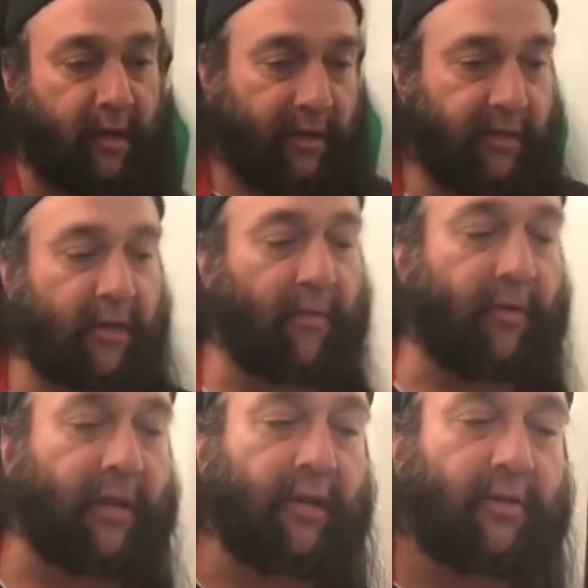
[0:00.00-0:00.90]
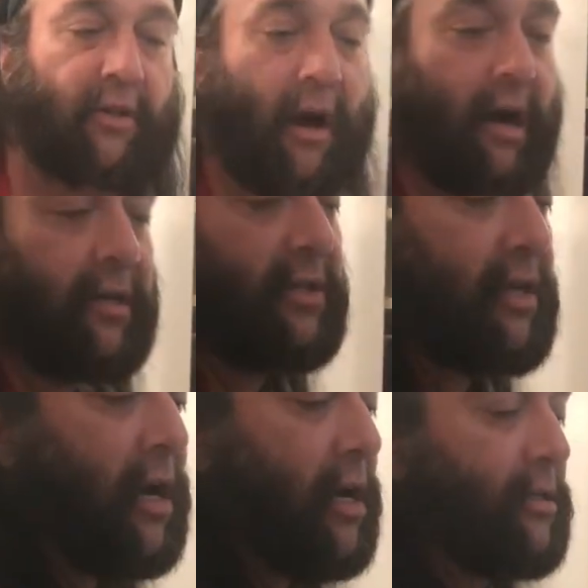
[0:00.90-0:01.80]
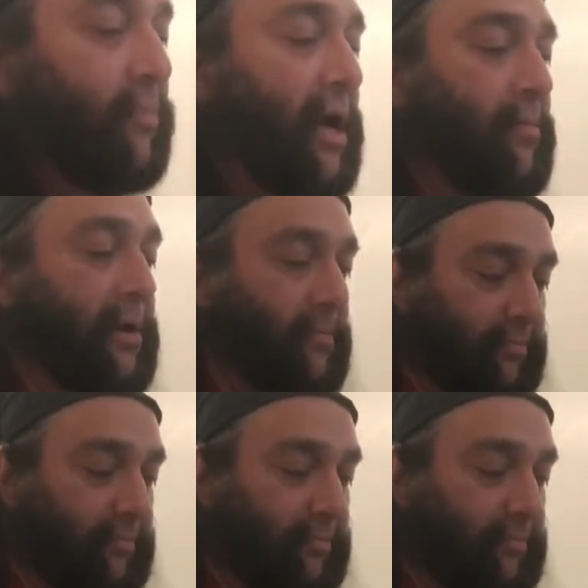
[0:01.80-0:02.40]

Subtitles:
serve with a little tartar sauce maybe.